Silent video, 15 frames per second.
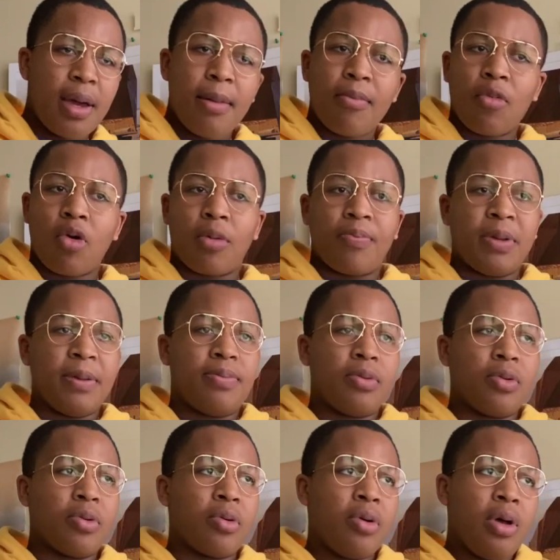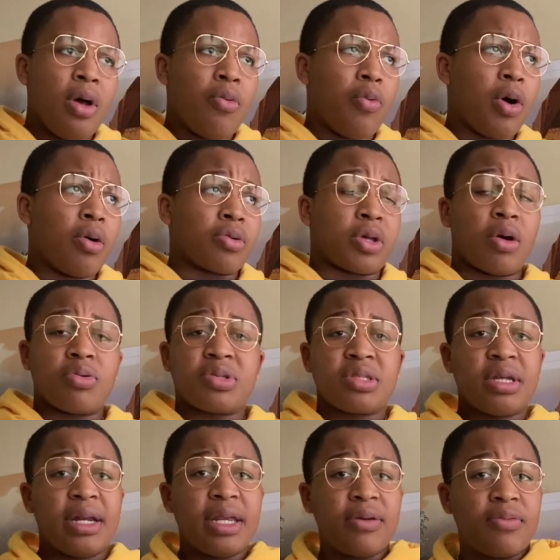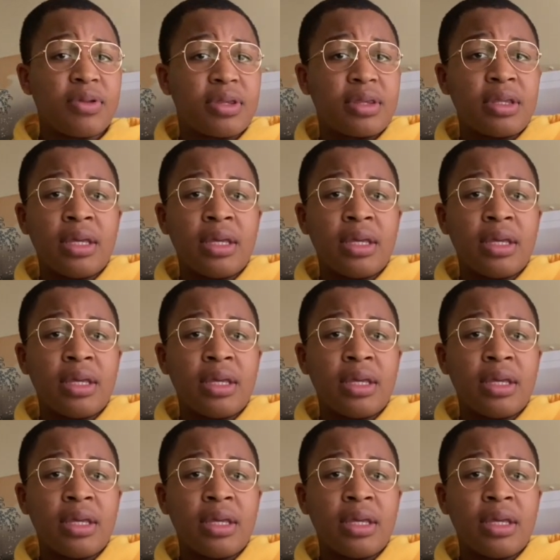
more people will go study with